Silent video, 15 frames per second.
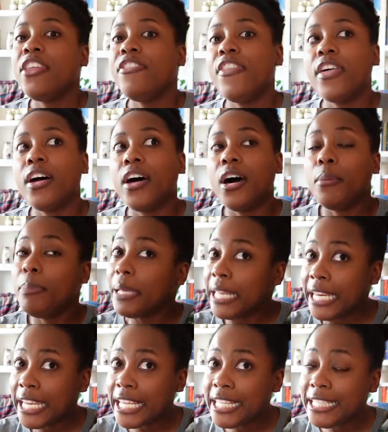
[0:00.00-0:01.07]
The
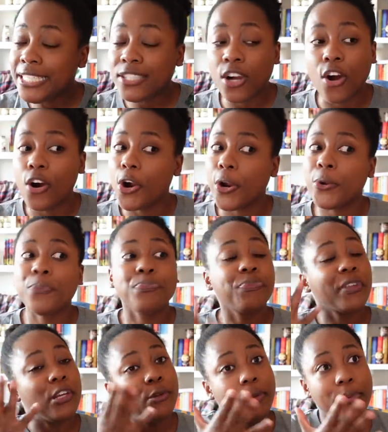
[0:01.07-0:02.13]
opinions are
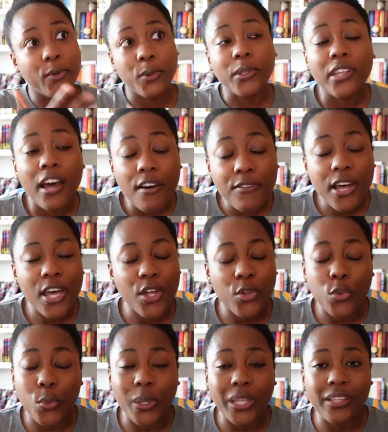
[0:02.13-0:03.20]
people who love
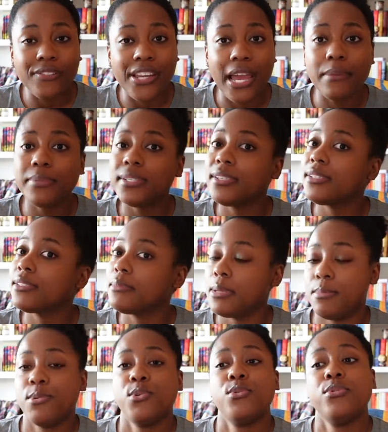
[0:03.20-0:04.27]
the Wheel of Time series and
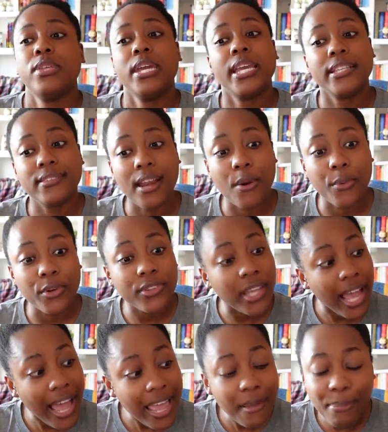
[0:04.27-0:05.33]
people who think it's not worth the
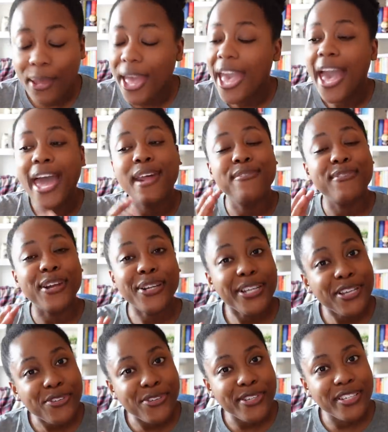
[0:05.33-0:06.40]
hype. And I'm very
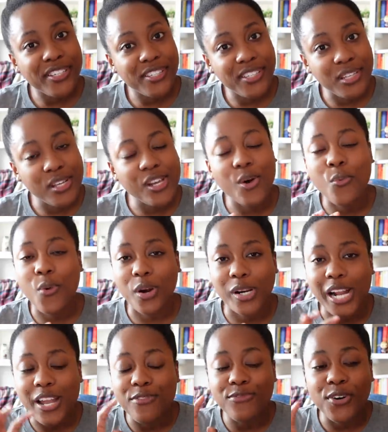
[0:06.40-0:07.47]
interested to see where
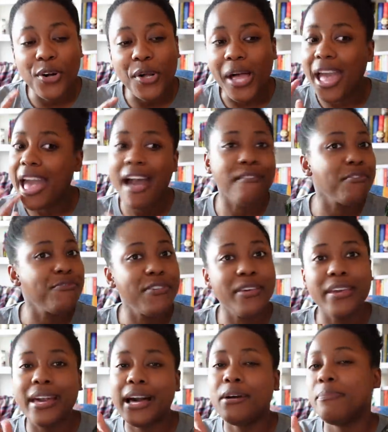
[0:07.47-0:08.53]
I fall. I have a
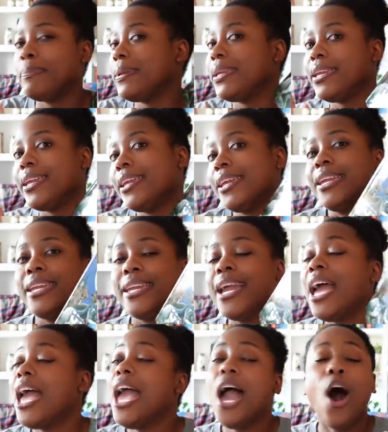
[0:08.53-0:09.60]
feeling I'll be
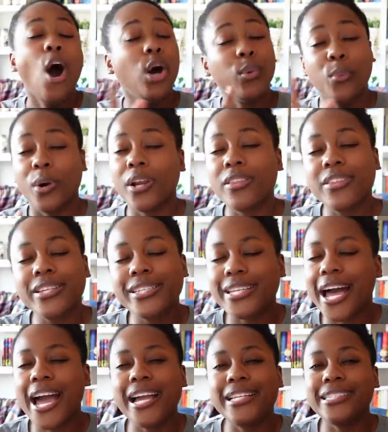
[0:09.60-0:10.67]
on one of the
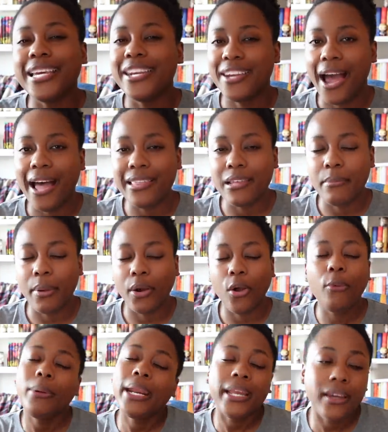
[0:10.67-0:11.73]
sides and not in the
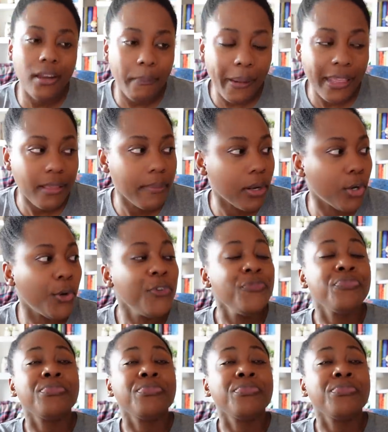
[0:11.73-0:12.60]
middle, but I could be in the middle.